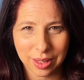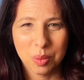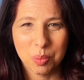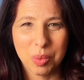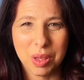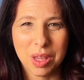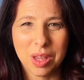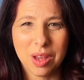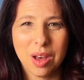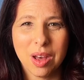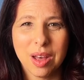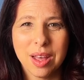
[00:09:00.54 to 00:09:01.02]

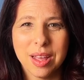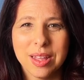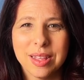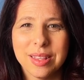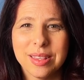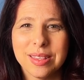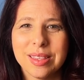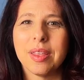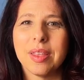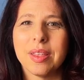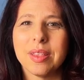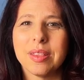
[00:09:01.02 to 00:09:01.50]

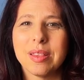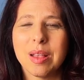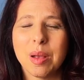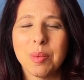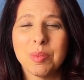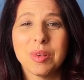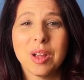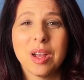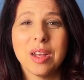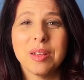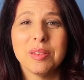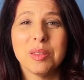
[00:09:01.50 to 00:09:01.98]
because
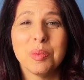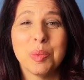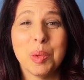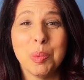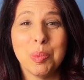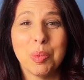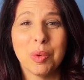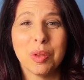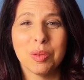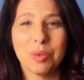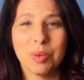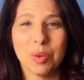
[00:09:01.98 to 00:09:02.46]
sometimes
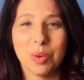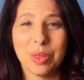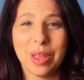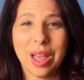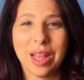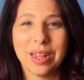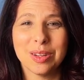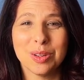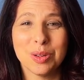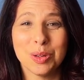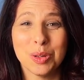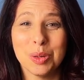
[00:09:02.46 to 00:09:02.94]
people throw
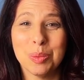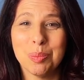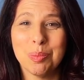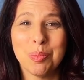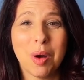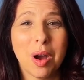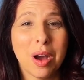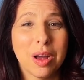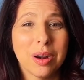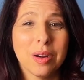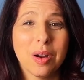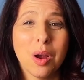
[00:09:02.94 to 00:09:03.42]
that term
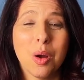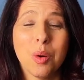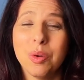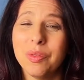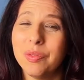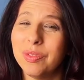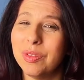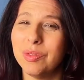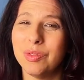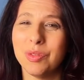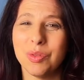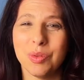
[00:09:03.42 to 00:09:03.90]
moderate. Oh,
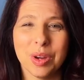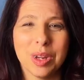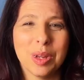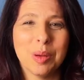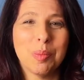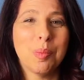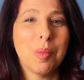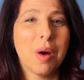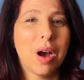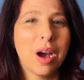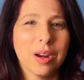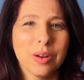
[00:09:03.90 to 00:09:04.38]
if you
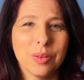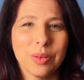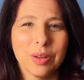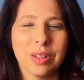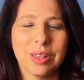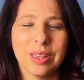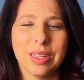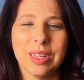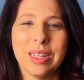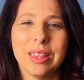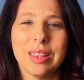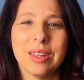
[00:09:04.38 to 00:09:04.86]
drink
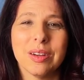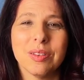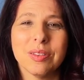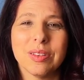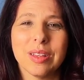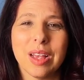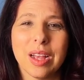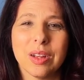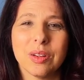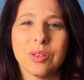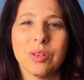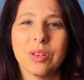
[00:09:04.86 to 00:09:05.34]
moderately,
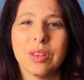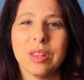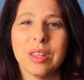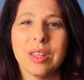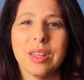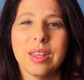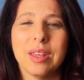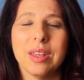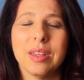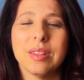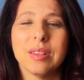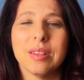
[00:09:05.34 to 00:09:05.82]
there's
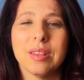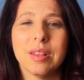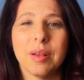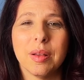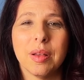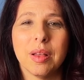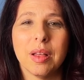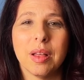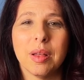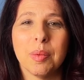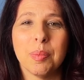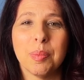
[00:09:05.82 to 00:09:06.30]
actually
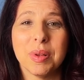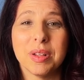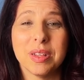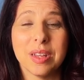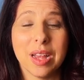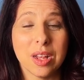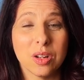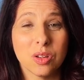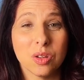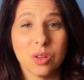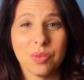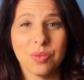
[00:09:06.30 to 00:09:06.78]
a
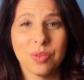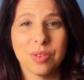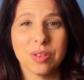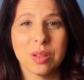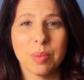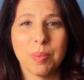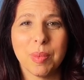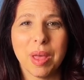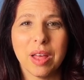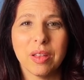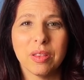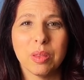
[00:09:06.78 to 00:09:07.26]
potential for
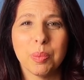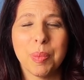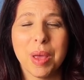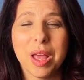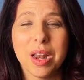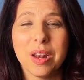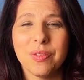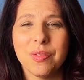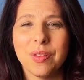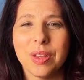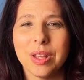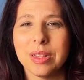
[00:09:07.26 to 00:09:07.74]
some health
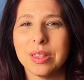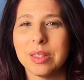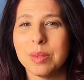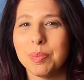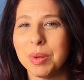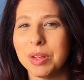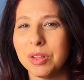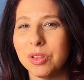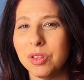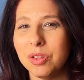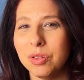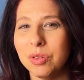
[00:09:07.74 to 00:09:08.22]
benefits.
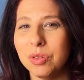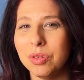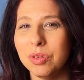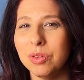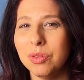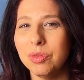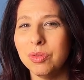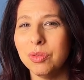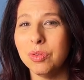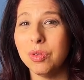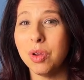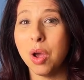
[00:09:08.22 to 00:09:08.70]
But do
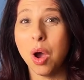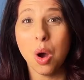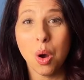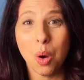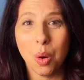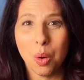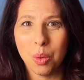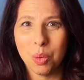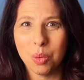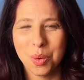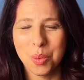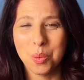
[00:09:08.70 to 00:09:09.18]
you
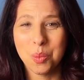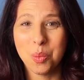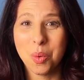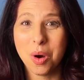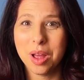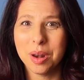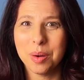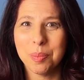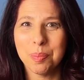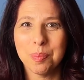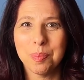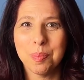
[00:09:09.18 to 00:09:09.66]
know
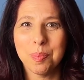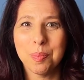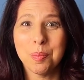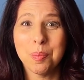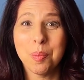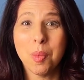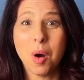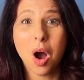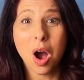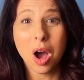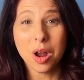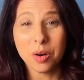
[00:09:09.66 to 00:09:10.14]
what
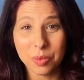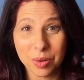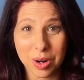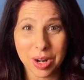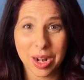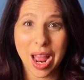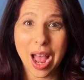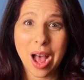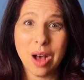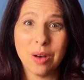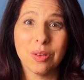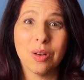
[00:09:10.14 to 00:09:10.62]

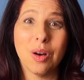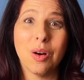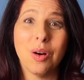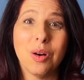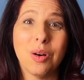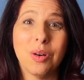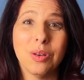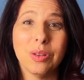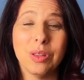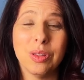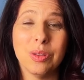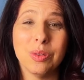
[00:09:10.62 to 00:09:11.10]
moderate
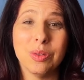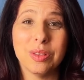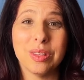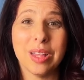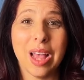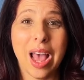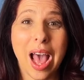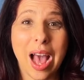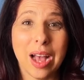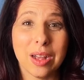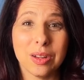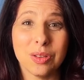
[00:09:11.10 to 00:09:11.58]
alcohol use
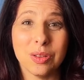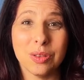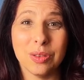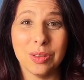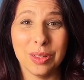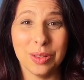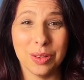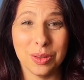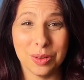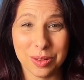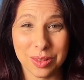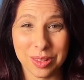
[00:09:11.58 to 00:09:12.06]

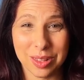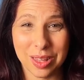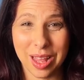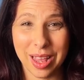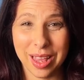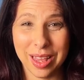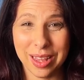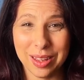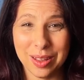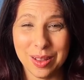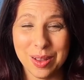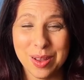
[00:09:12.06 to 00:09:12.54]
actually looks
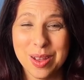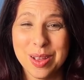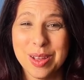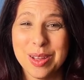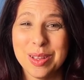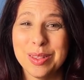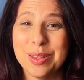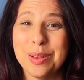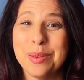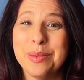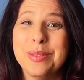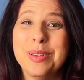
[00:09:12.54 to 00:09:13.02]
like?
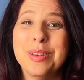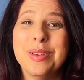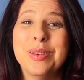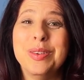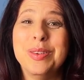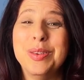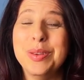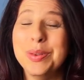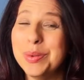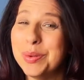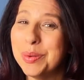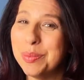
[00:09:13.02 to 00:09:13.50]
So to
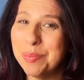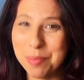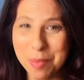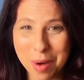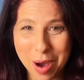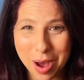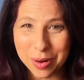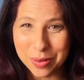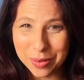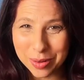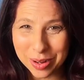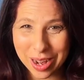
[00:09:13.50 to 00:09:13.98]
do
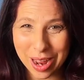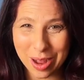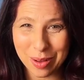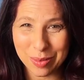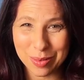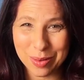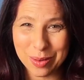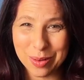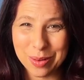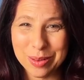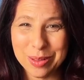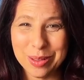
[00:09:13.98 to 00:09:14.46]
moderate
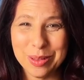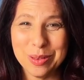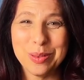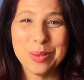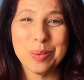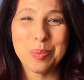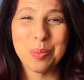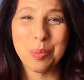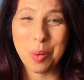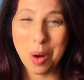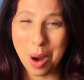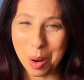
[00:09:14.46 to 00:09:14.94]
alcohol
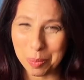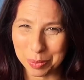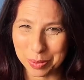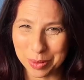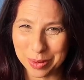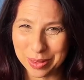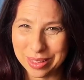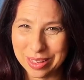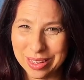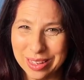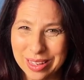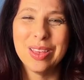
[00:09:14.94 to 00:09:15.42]
use
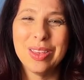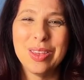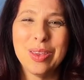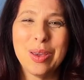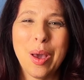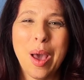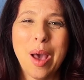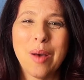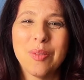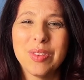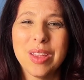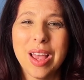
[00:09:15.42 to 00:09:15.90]
properly, you
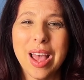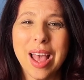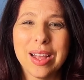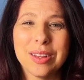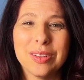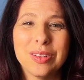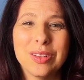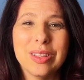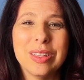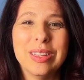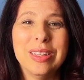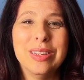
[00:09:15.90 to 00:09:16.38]
have to
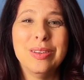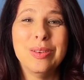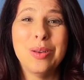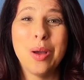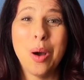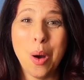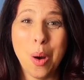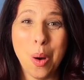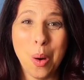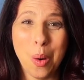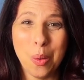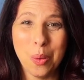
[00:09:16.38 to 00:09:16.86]
actually
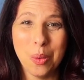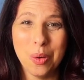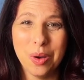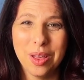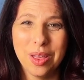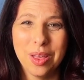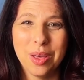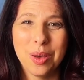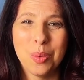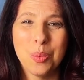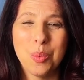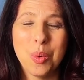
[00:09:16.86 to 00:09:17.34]
know
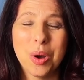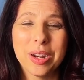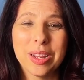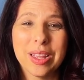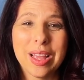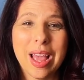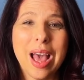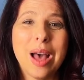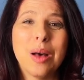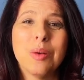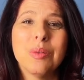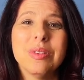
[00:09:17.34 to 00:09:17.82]
what
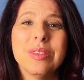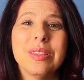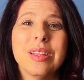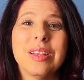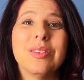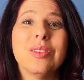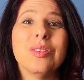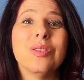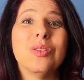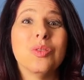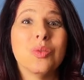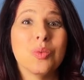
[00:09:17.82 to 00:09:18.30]
counts
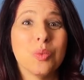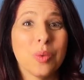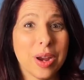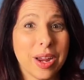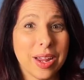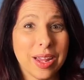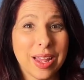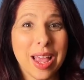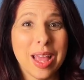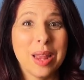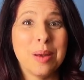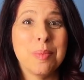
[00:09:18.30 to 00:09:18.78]
as a
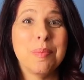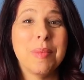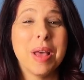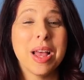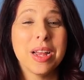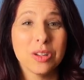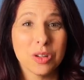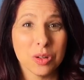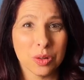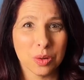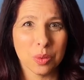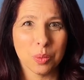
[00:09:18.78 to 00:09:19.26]
drink and
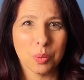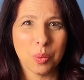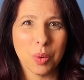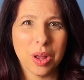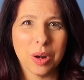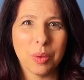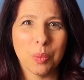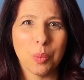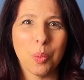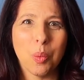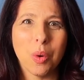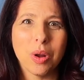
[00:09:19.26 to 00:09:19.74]
measure
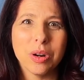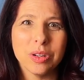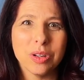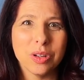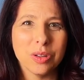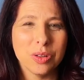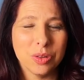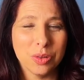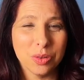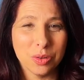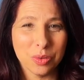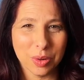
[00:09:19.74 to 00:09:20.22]
what 1
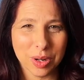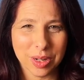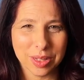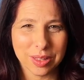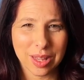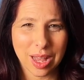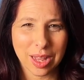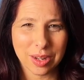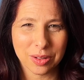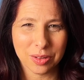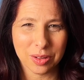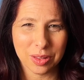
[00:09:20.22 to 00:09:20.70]
to 2
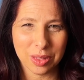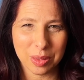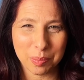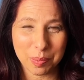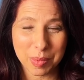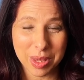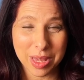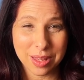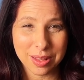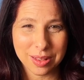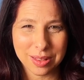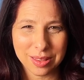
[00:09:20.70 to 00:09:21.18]
drinks actually
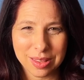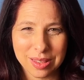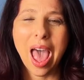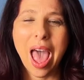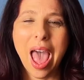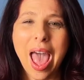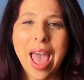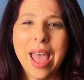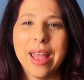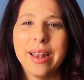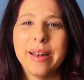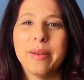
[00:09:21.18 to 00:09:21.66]
means.
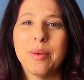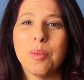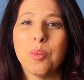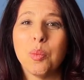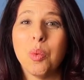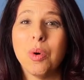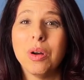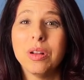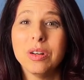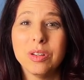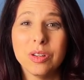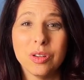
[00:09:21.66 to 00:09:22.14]
And
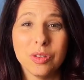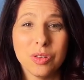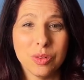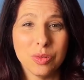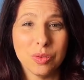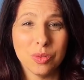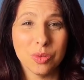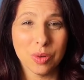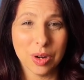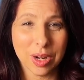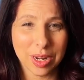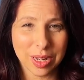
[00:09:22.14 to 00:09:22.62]
1 to
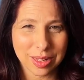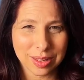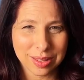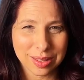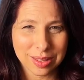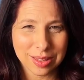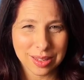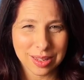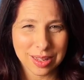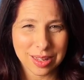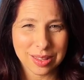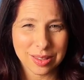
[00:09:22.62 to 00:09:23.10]
2
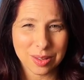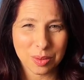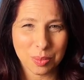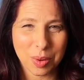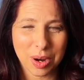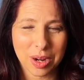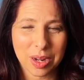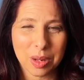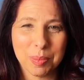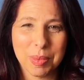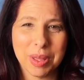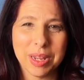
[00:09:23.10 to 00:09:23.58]
drinks is a
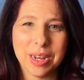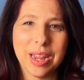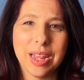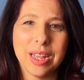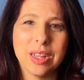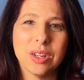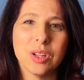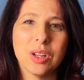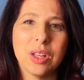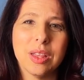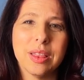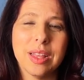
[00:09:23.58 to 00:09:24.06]

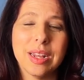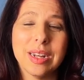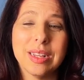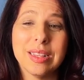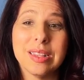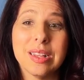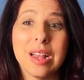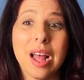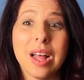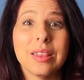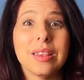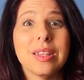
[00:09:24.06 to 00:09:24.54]
recommendation that
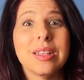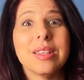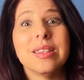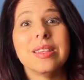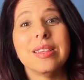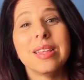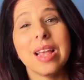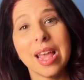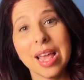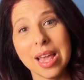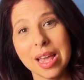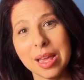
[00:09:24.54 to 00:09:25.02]
is not the
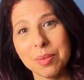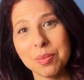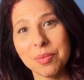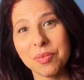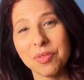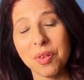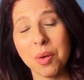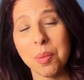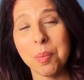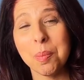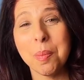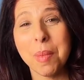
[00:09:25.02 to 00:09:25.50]
same
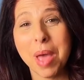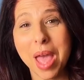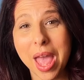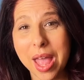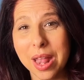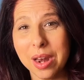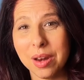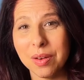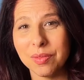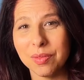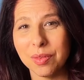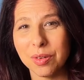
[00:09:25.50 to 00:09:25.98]
for
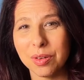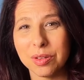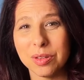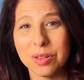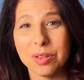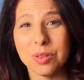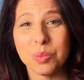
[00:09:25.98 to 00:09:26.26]
men versus